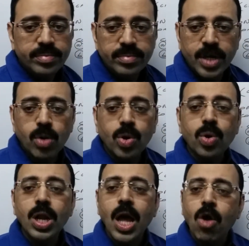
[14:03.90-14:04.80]
Now
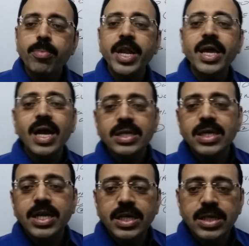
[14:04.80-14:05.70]
total how many
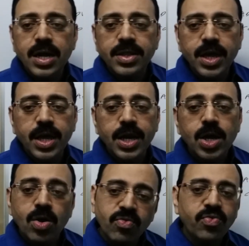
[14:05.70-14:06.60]
consignees are there?
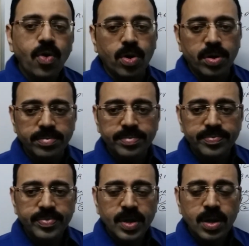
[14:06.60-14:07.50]
4.
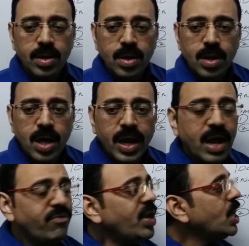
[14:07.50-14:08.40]

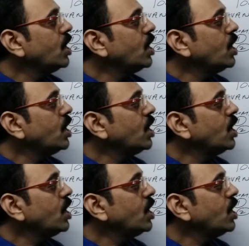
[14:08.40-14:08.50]
Ravi